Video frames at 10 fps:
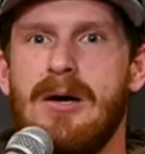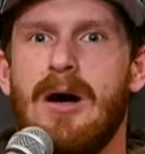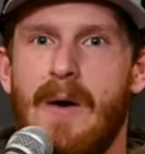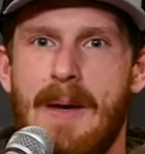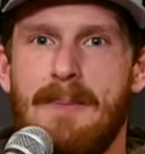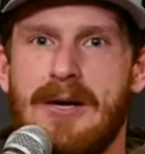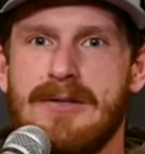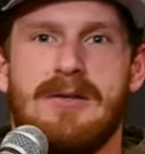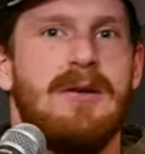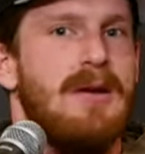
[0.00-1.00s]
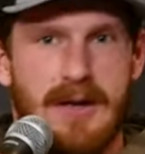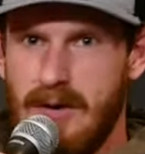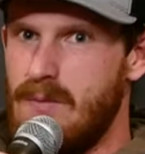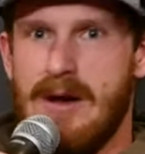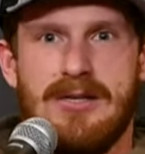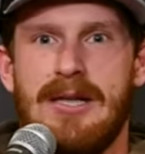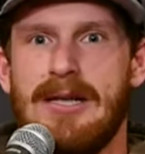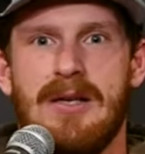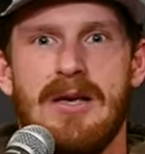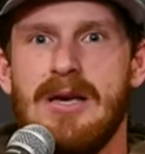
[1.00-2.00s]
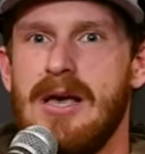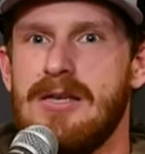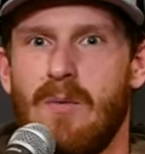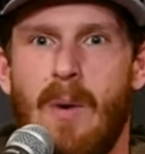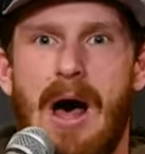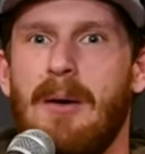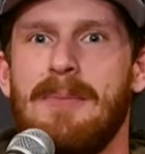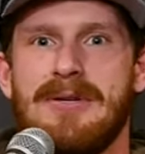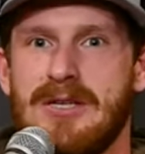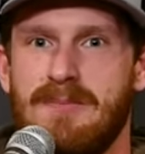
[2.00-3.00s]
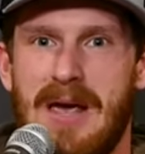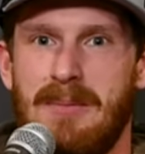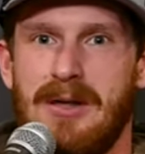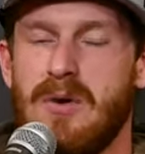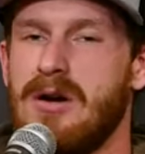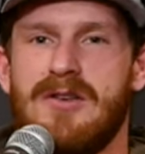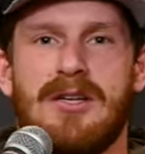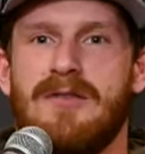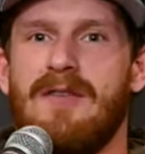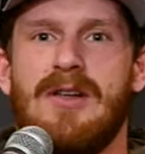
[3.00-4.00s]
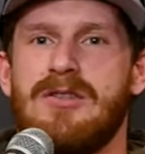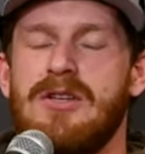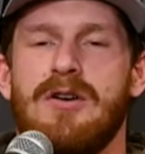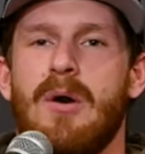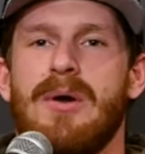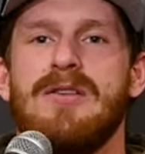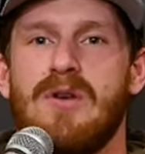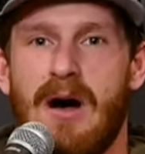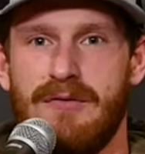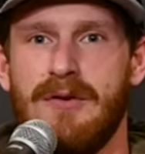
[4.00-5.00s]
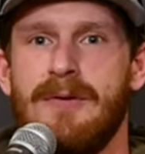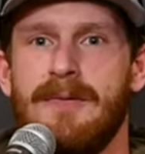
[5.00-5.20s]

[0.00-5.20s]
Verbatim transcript: All right, because wrestling is a wild business, baby. 365 days a year, no days off.